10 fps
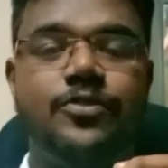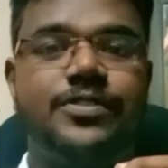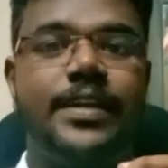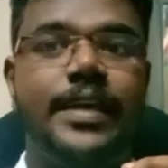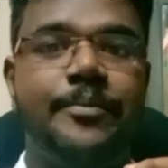
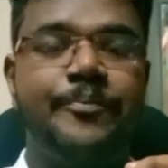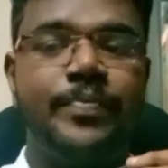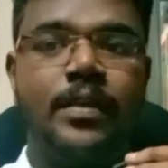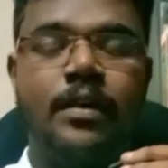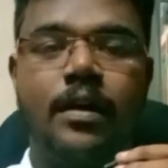study.
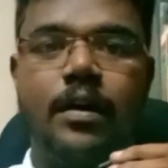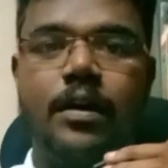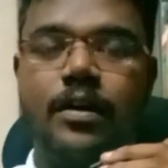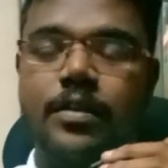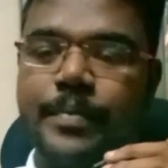
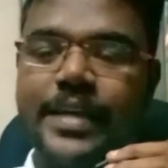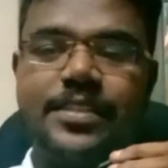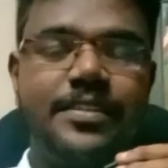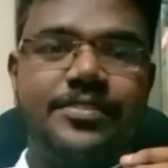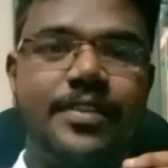The
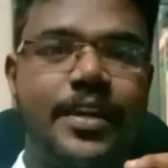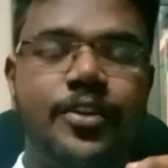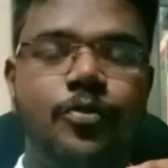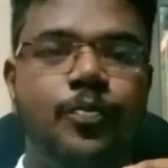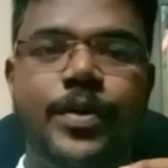major
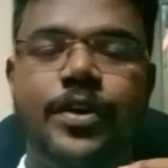distractor would be